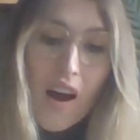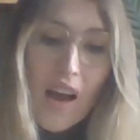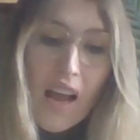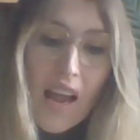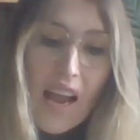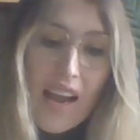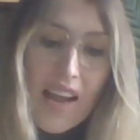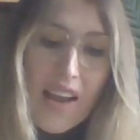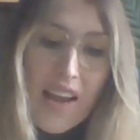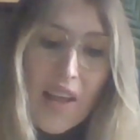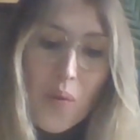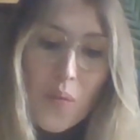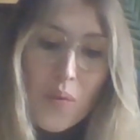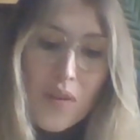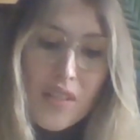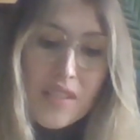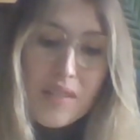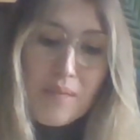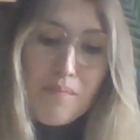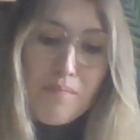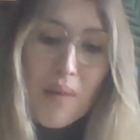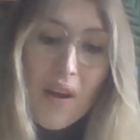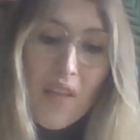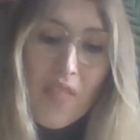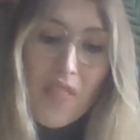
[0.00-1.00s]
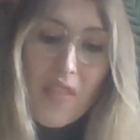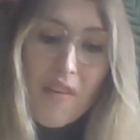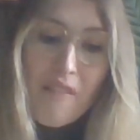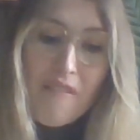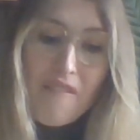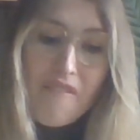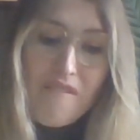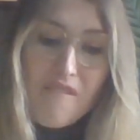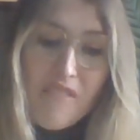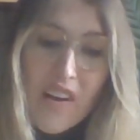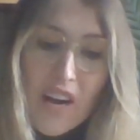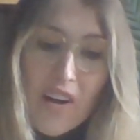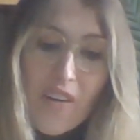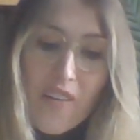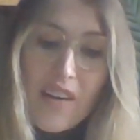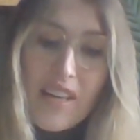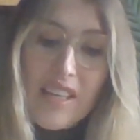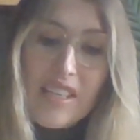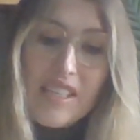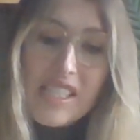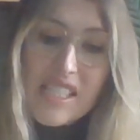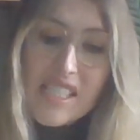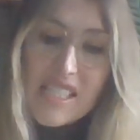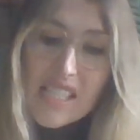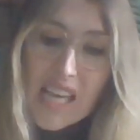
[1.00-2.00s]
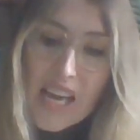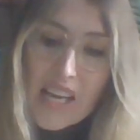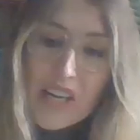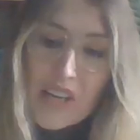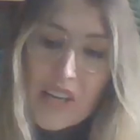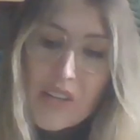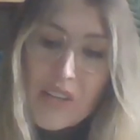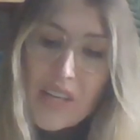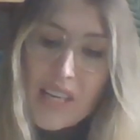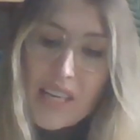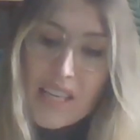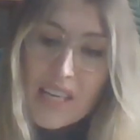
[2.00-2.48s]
And it was but the very Saturday